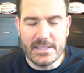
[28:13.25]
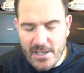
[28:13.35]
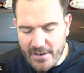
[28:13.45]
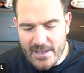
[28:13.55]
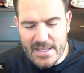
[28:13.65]

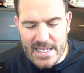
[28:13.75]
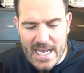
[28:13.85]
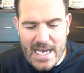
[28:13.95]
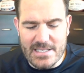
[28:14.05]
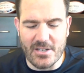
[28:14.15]
They're getting the
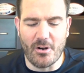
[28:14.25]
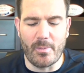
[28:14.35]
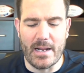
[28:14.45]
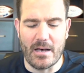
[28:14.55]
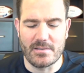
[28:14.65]
guys that
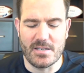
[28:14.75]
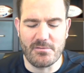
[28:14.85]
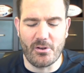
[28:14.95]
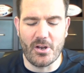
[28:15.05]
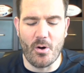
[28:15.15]
nobody else is
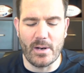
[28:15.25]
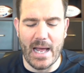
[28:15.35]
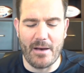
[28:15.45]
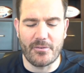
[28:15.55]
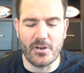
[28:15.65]
really going
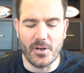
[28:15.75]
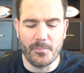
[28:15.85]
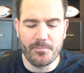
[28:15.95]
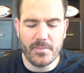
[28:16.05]
after.